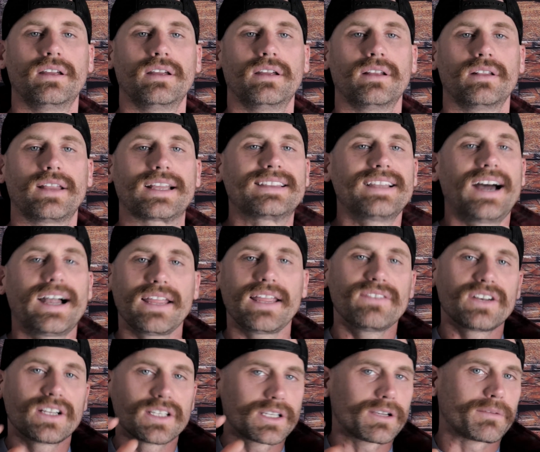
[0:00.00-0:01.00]
Like not
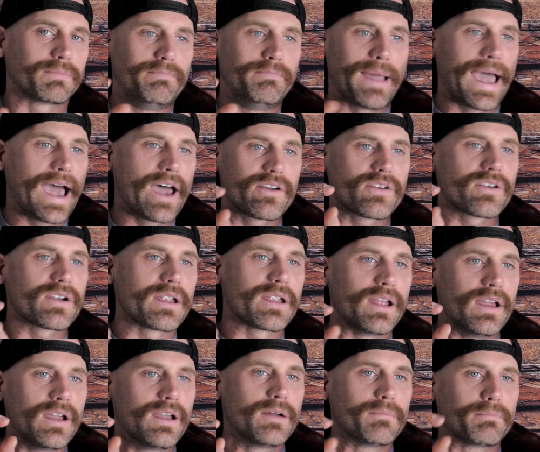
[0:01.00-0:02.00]
even a little
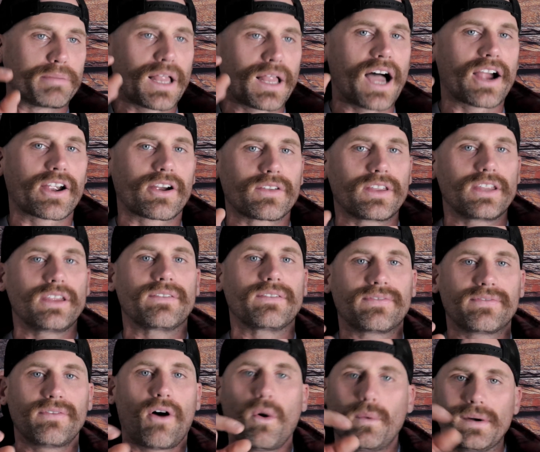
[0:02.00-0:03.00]
battery blocker that you
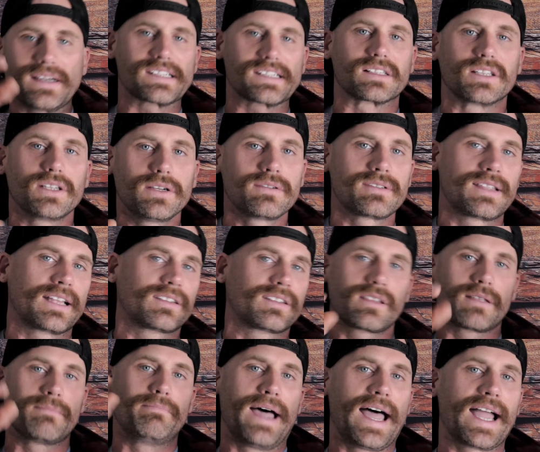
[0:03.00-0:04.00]
always lose that's on
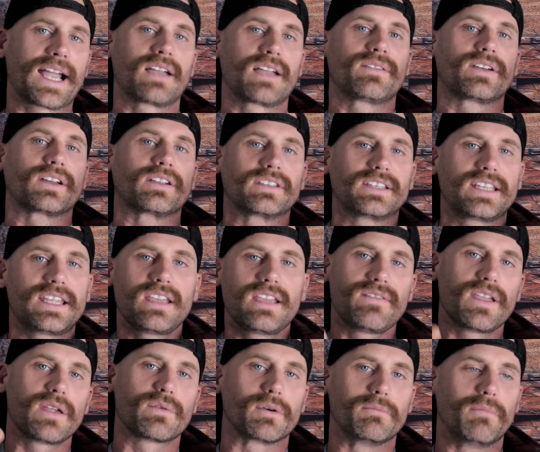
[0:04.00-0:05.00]
the back of a
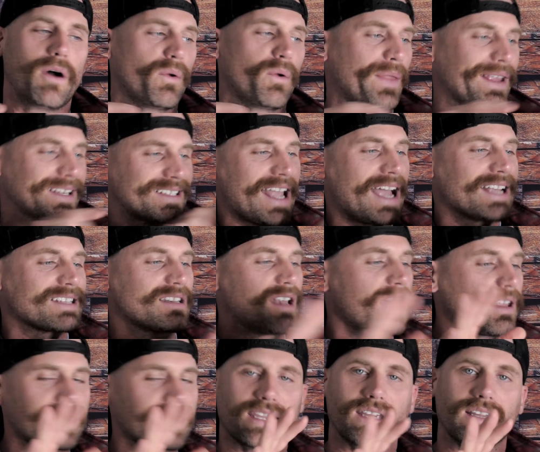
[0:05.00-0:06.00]
TV remote. This has
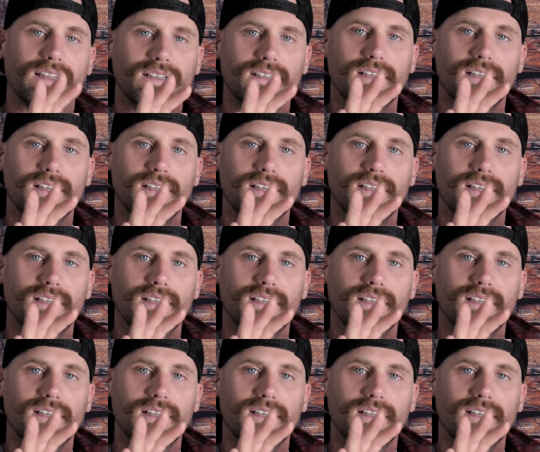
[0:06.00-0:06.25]
nothing.